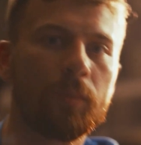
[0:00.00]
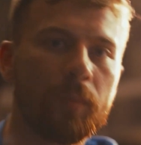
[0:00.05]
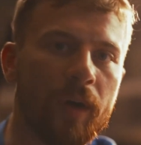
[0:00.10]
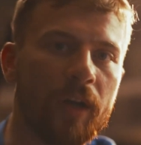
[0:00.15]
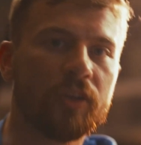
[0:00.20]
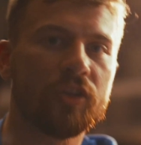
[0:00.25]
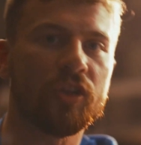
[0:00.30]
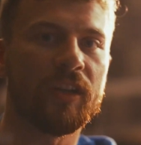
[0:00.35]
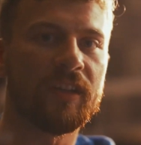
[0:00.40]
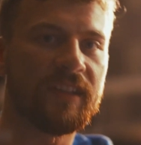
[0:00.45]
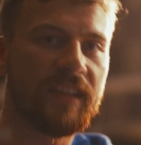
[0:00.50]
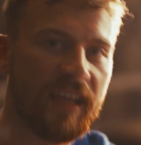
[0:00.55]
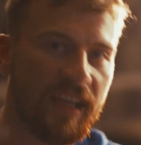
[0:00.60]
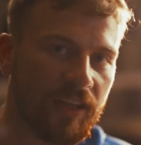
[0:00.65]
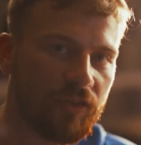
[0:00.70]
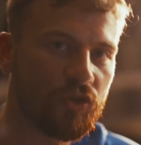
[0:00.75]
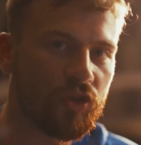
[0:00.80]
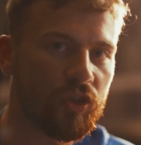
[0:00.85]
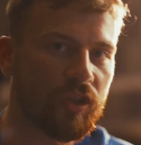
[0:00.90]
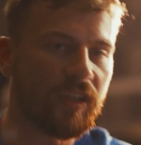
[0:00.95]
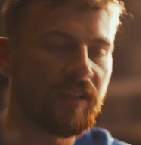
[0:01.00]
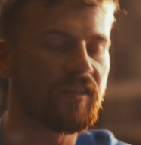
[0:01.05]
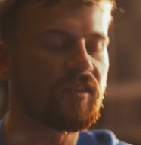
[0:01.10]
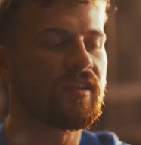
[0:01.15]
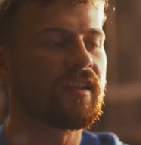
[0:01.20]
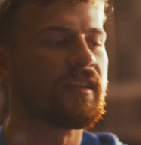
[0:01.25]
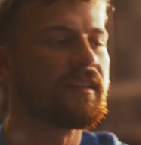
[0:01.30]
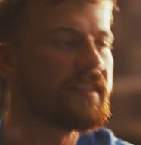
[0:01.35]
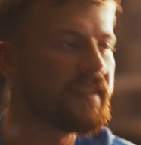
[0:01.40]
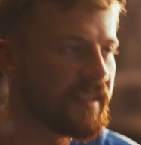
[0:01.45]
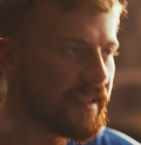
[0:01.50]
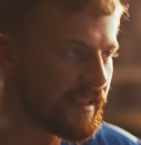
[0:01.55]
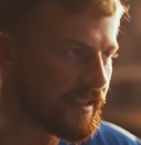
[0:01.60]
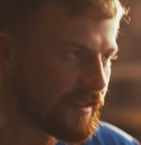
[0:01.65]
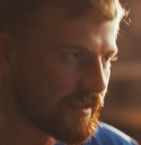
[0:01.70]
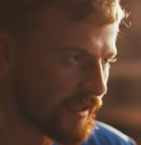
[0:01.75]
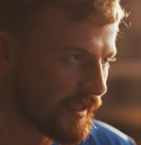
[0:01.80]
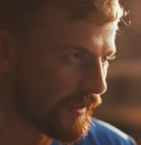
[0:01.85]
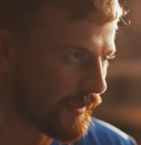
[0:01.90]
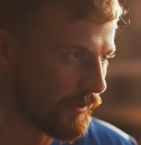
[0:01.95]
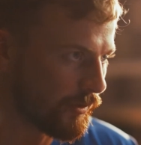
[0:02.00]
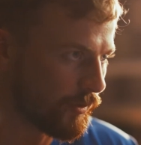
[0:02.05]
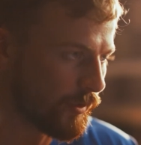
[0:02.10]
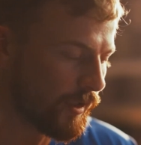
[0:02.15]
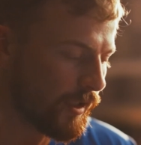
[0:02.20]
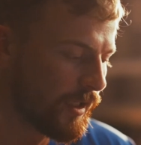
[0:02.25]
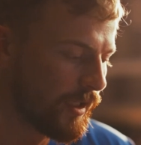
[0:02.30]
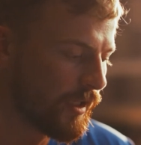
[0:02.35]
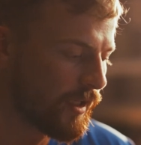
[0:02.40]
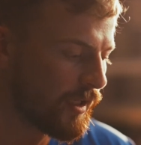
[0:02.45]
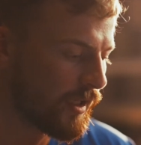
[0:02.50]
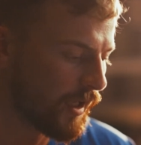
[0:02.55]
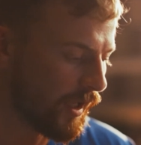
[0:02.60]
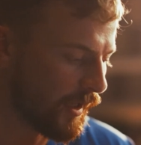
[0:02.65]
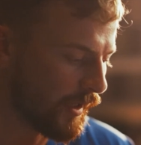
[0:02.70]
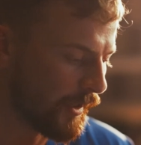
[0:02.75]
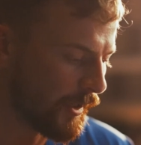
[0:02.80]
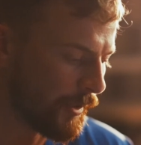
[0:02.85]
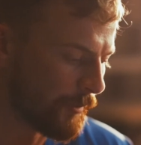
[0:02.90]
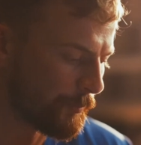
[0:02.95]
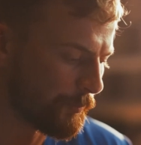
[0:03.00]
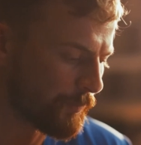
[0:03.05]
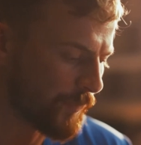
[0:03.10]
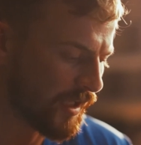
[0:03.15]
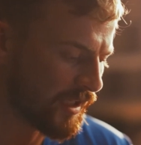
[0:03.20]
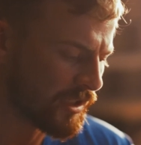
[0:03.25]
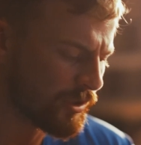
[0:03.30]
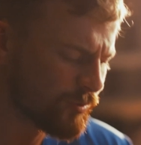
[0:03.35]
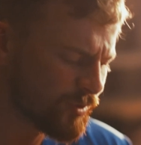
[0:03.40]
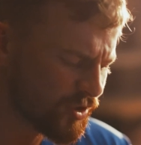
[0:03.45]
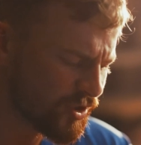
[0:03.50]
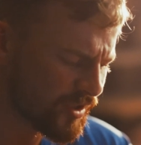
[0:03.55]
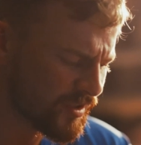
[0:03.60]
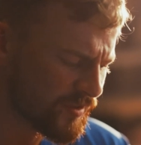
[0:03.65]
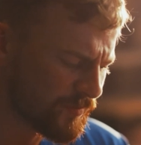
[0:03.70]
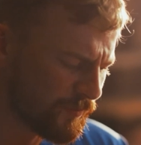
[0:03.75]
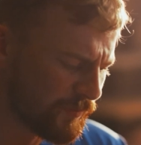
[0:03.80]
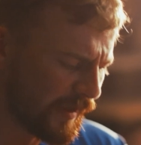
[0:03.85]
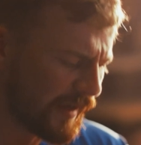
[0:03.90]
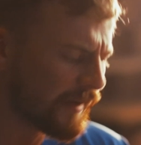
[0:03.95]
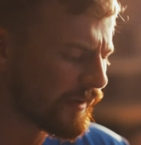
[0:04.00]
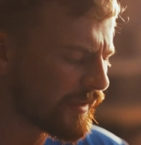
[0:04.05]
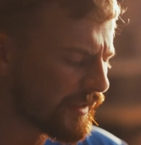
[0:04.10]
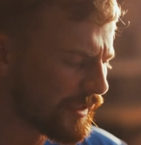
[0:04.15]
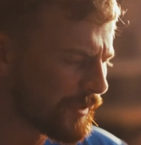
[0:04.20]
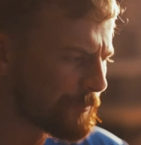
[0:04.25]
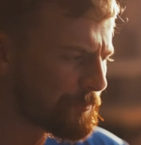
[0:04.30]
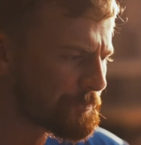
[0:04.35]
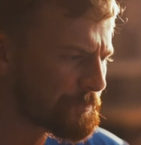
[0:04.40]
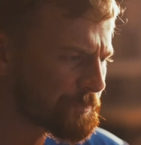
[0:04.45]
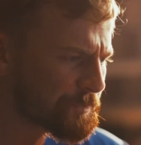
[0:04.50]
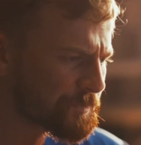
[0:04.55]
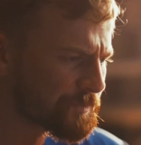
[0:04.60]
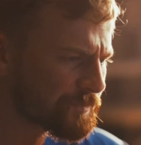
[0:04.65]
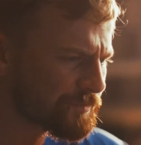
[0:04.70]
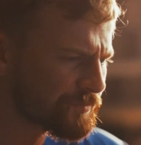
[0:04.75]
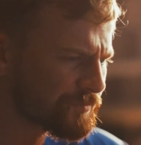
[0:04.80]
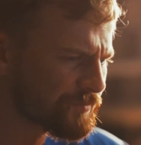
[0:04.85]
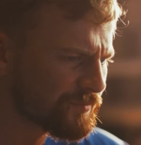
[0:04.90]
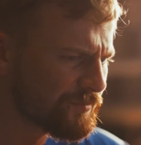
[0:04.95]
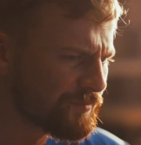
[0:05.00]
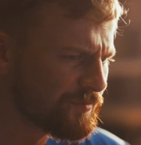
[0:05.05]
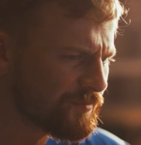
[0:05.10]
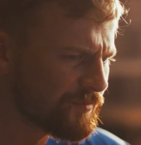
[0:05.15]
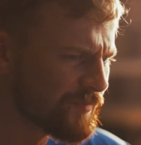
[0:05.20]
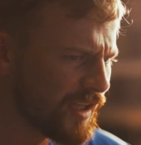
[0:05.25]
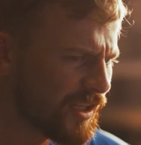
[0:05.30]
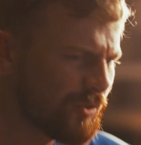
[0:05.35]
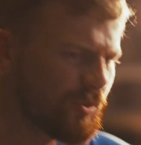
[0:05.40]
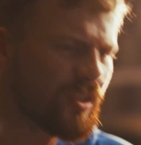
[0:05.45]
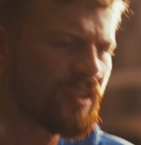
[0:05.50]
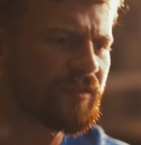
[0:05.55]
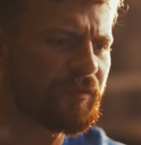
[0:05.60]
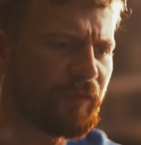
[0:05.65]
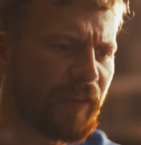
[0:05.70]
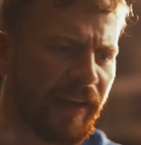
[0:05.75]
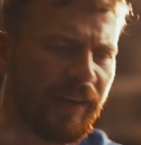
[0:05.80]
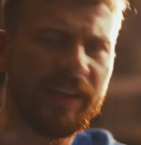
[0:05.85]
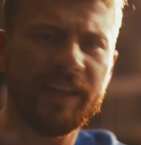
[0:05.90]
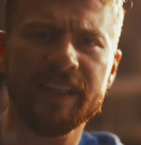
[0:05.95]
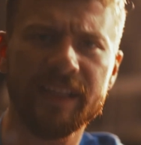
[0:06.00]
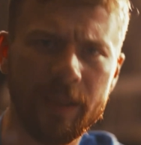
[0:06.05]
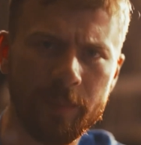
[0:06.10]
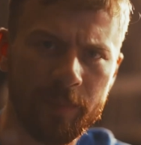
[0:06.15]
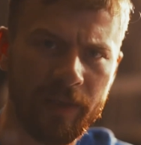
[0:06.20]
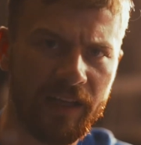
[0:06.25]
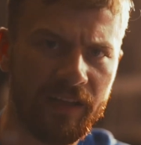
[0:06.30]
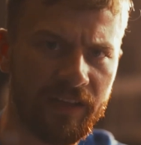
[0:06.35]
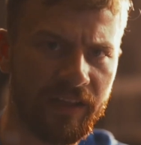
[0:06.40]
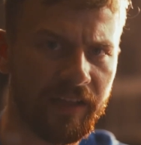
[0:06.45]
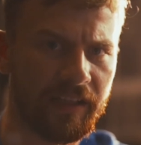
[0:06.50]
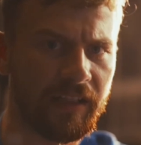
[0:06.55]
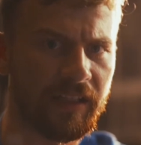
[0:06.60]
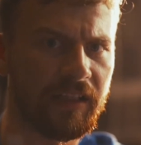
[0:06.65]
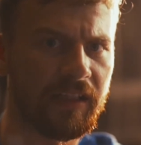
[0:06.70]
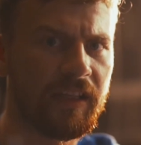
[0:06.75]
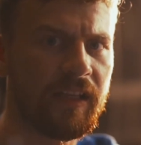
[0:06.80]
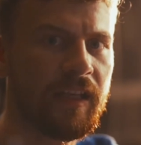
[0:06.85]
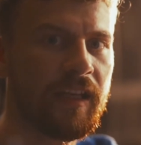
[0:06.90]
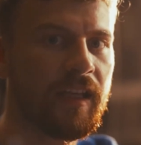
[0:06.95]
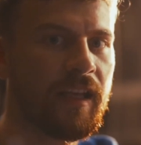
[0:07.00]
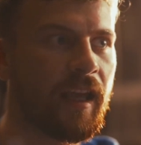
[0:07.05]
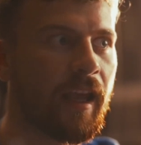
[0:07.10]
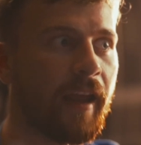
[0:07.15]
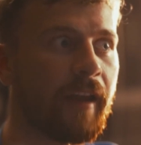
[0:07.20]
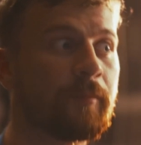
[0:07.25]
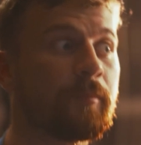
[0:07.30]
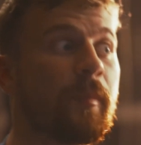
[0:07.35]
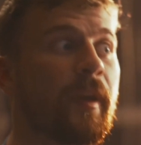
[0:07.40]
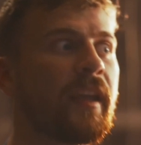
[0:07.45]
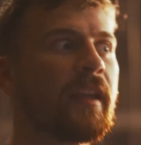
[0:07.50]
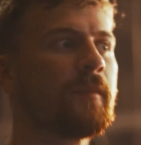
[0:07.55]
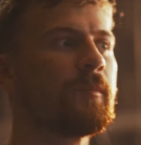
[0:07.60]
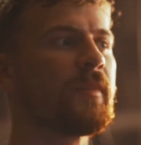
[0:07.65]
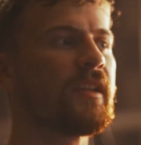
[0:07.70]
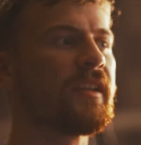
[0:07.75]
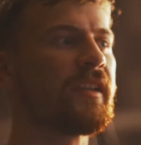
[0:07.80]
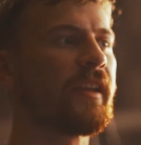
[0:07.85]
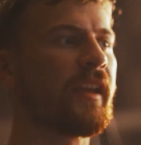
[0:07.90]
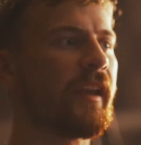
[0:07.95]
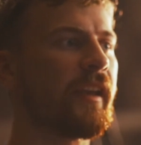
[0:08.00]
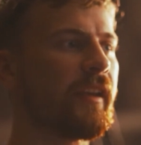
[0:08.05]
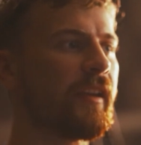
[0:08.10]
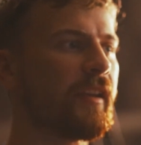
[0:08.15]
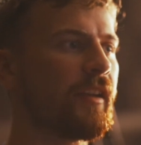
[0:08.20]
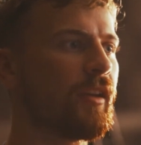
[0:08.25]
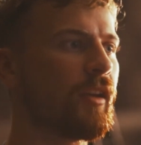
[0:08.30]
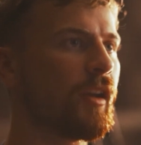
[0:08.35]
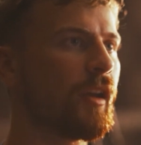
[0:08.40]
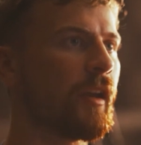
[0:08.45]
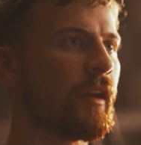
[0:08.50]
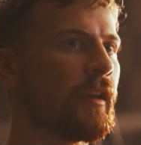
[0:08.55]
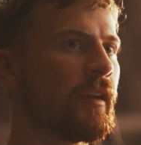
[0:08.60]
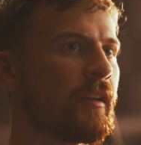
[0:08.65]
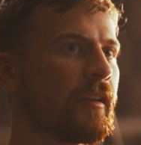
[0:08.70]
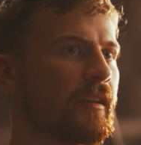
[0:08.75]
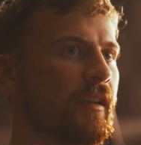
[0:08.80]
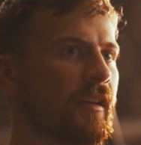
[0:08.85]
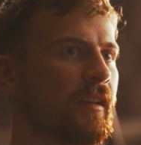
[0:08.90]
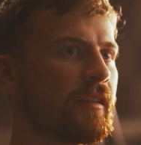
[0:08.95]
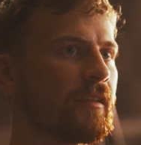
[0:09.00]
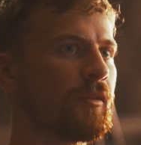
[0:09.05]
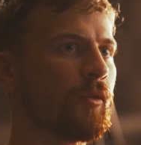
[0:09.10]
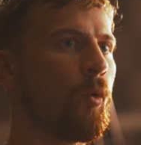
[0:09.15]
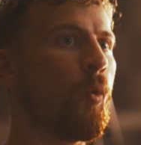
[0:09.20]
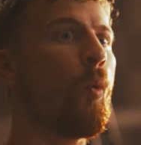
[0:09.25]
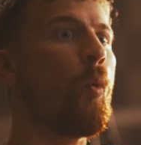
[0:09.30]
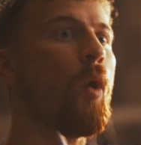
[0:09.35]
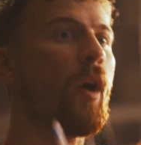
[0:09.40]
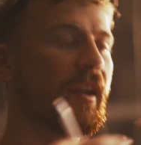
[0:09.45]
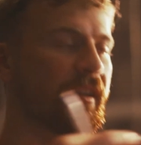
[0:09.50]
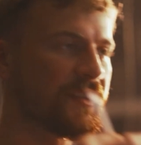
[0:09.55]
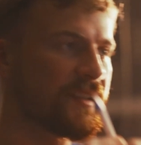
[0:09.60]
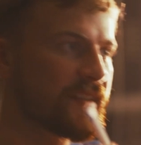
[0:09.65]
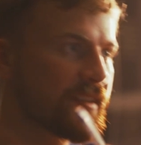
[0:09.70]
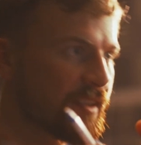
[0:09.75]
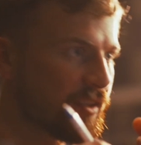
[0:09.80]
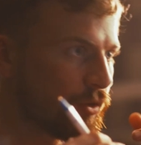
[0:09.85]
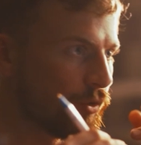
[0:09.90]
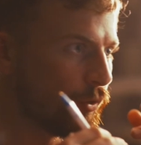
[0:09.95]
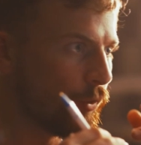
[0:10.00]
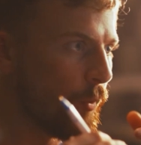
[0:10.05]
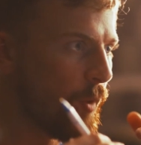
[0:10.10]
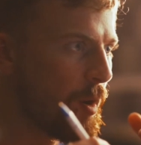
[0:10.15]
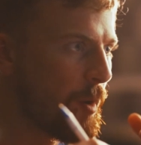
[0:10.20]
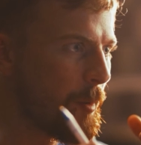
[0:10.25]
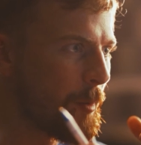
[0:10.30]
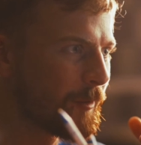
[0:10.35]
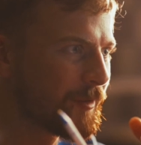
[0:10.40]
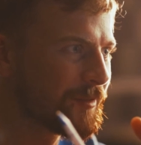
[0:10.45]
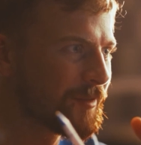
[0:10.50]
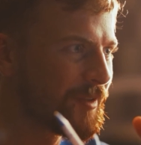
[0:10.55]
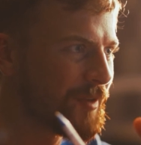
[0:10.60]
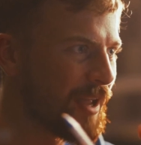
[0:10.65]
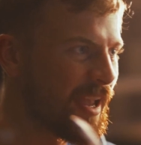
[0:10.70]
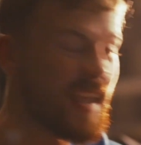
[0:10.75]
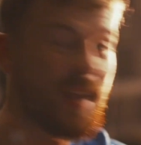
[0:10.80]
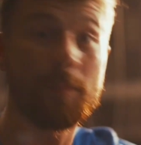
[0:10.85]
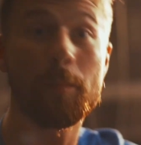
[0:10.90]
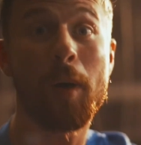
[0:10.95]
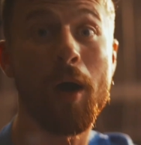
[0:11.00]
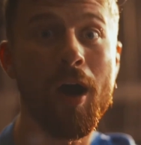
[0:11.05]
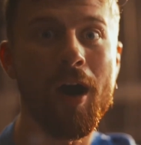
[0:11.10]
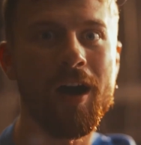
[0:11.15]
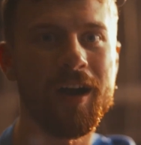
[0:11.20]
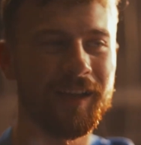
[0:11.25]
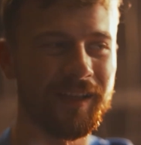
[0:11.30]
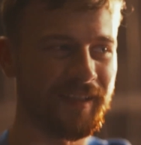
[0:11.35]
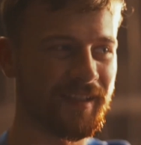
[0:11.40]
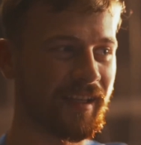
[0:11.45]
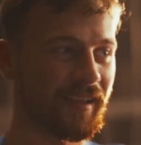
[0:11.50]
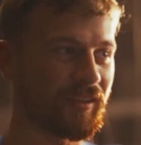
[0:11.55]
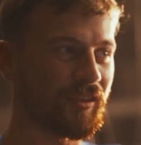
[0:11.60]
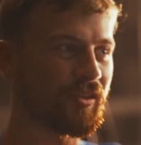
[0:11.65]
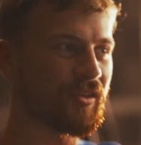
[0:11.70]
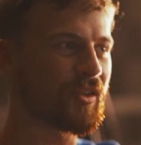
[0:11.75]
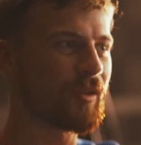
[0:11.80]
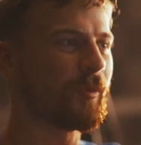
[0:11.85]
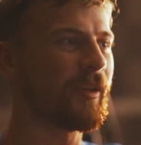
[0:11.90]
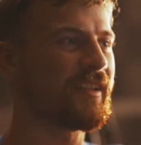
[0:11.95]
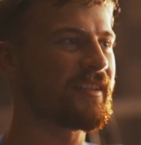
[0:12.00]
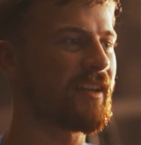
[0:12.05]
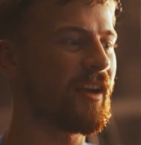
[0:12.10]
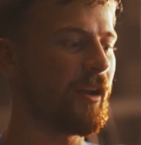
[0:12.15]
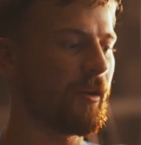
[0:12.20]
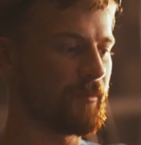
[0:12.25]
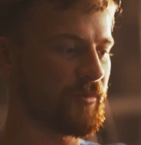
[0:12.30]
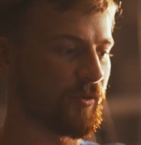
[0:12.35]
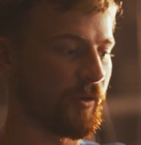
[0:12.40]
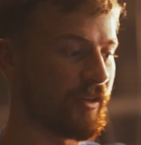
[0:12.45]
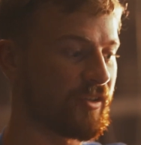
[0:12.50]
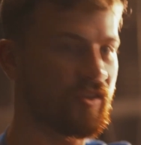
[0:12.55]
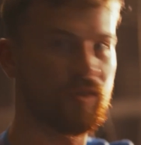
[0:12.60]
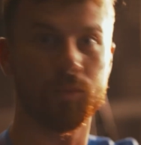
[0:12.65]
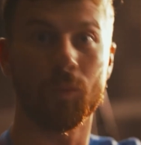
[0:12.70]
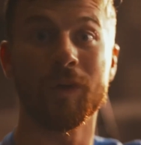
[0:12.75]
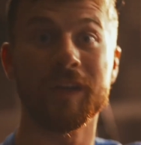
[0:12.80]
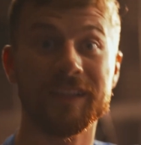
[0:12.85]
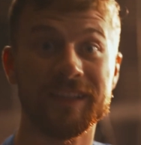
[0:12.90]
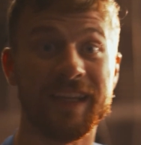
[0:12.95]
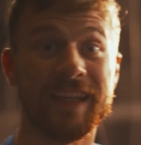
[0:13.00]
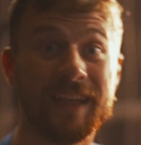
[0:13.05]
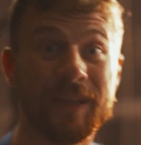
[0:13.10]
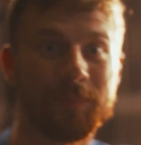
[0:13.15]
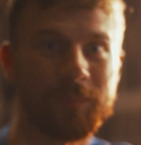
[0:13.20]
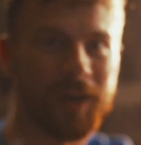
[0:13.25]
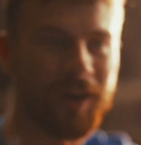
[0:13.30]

much attention to detail. Um, and it was just very, it was just very compelling, and it made me uh, want to hit pause. Like there's so many times where I just wanted to hit